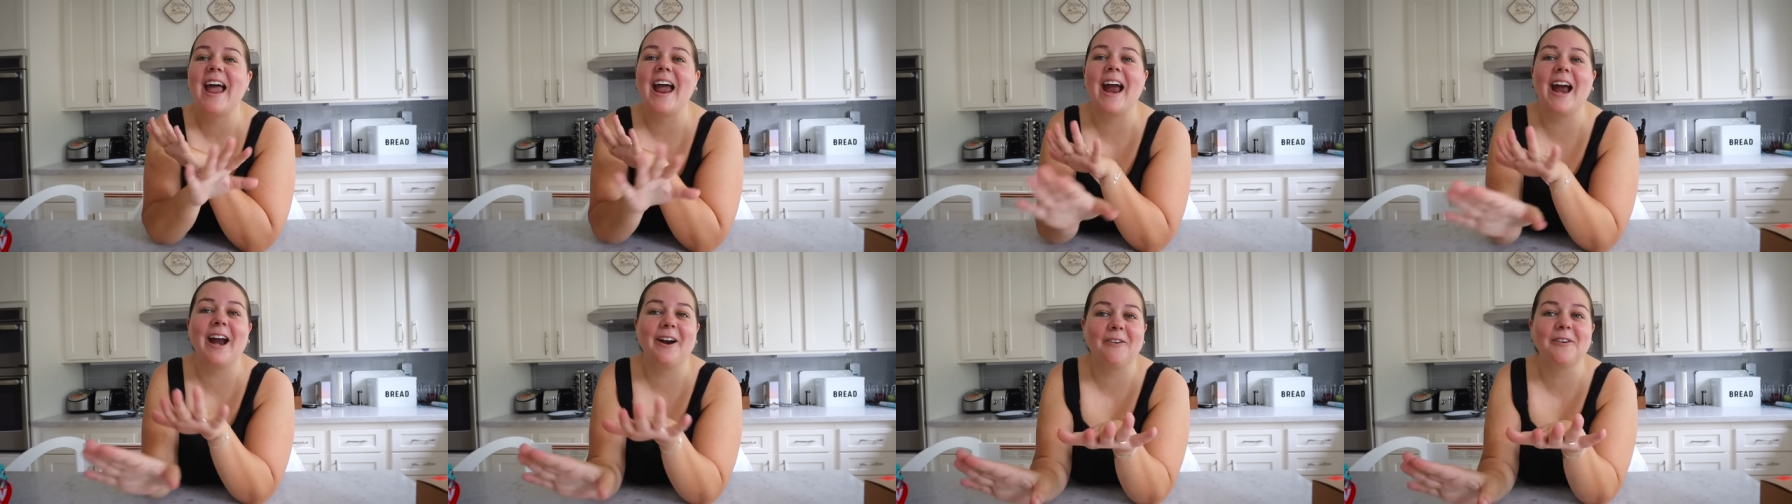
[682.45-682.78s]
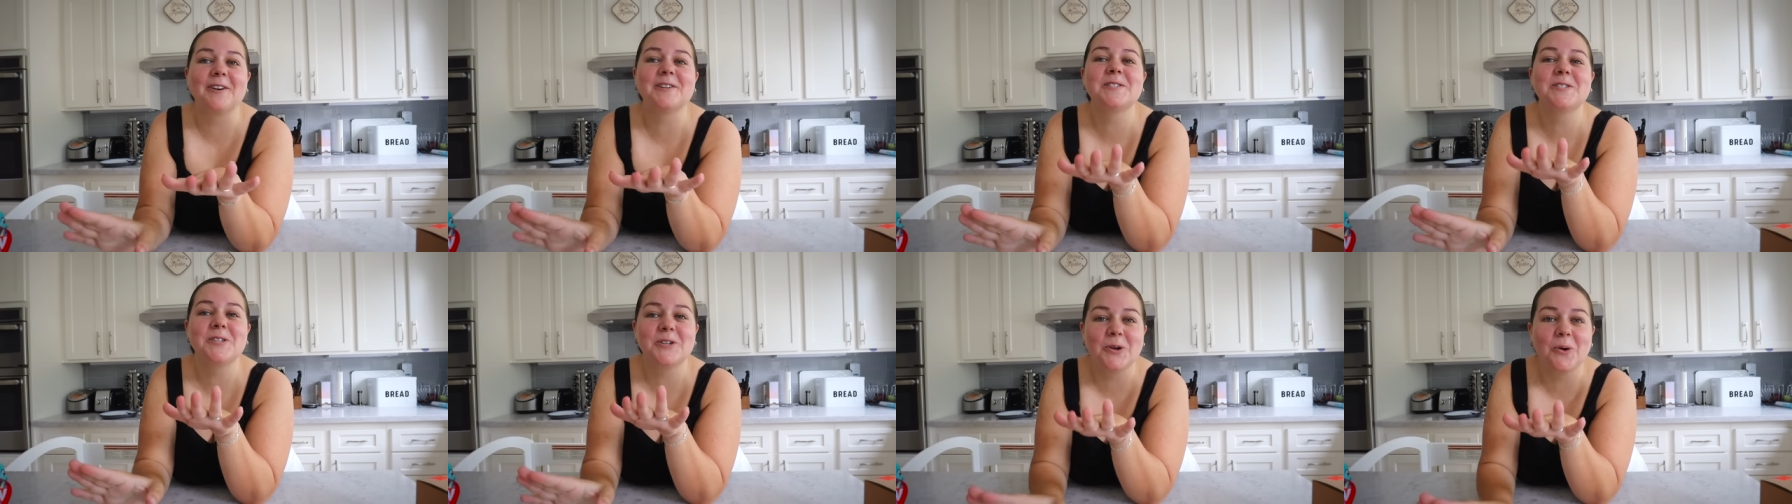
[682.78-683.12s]

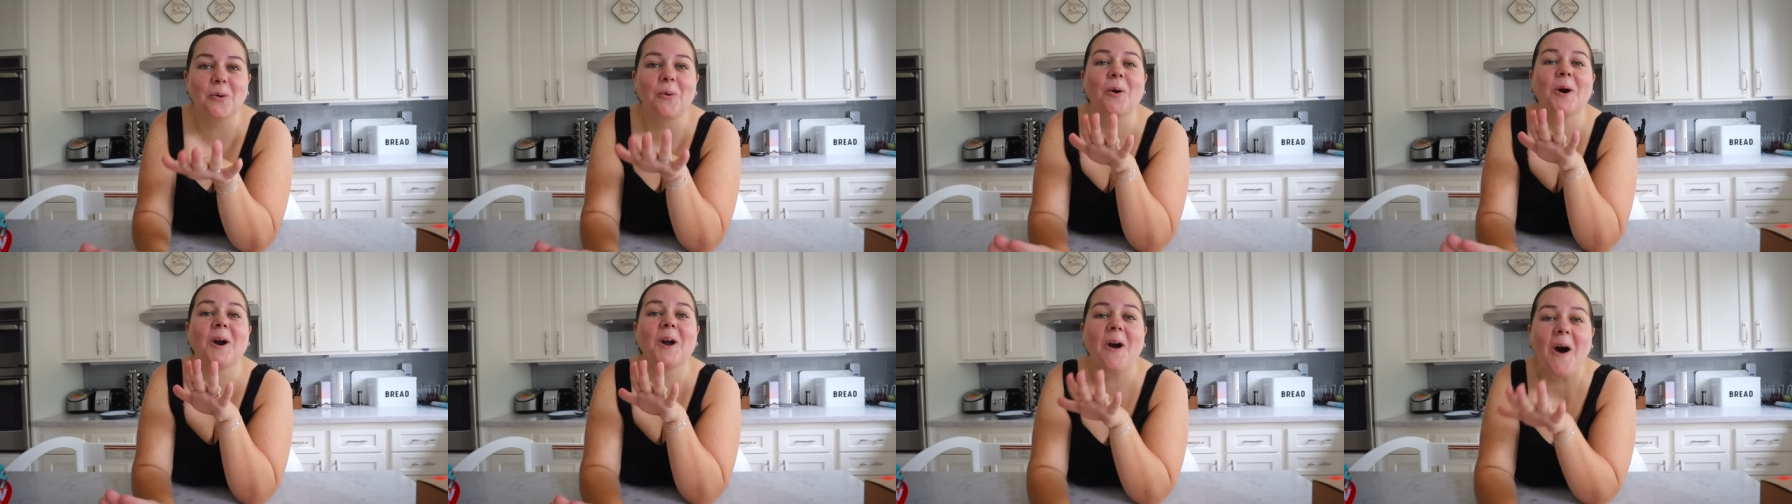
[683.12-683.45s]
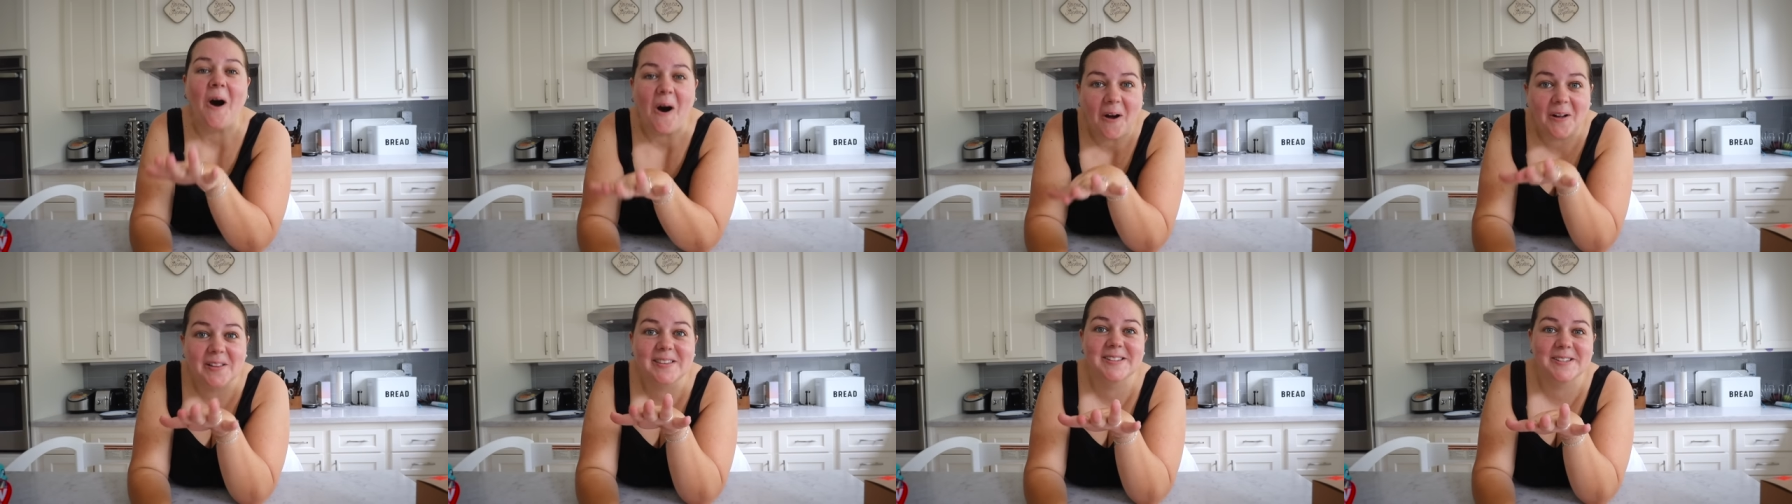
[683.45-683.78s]
Eras Tour
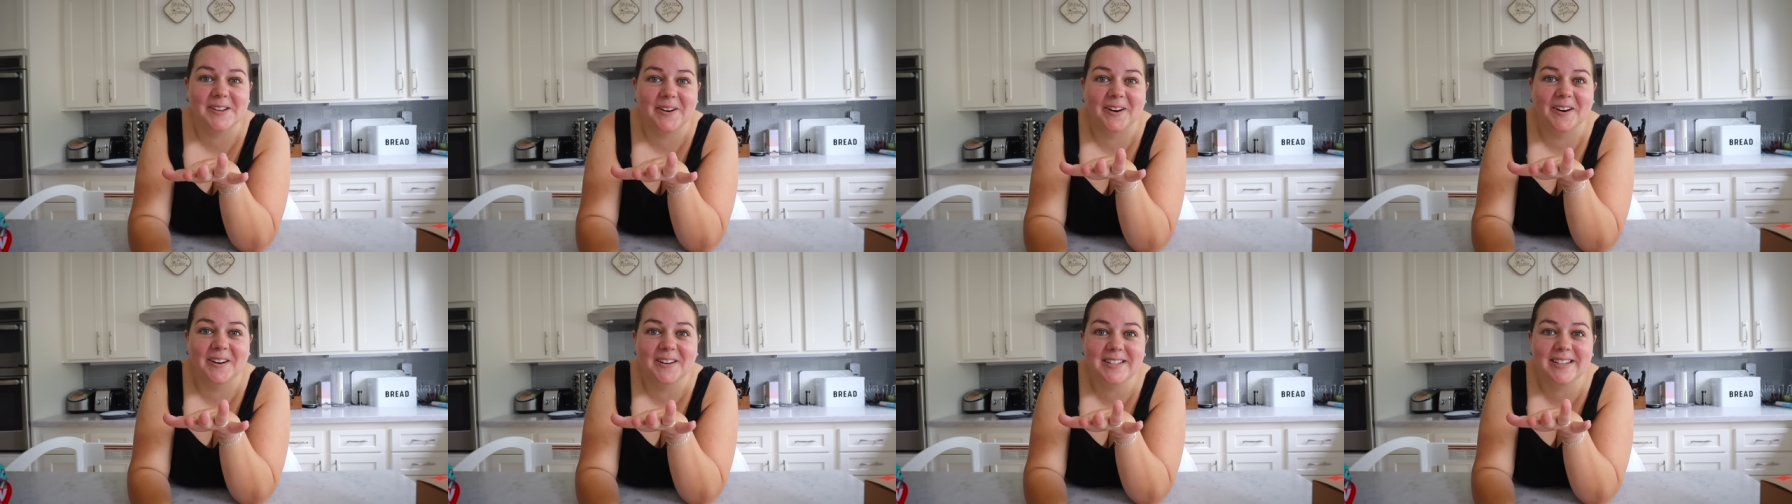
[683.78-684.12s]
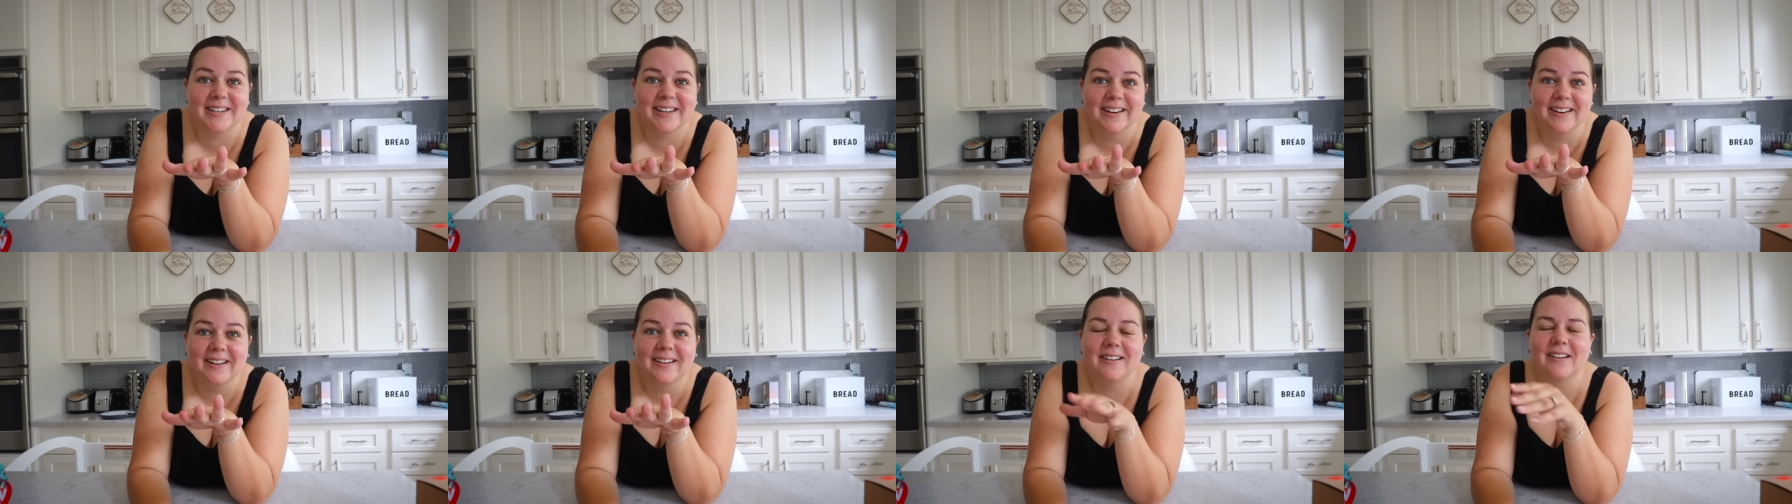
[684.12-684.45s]
concert.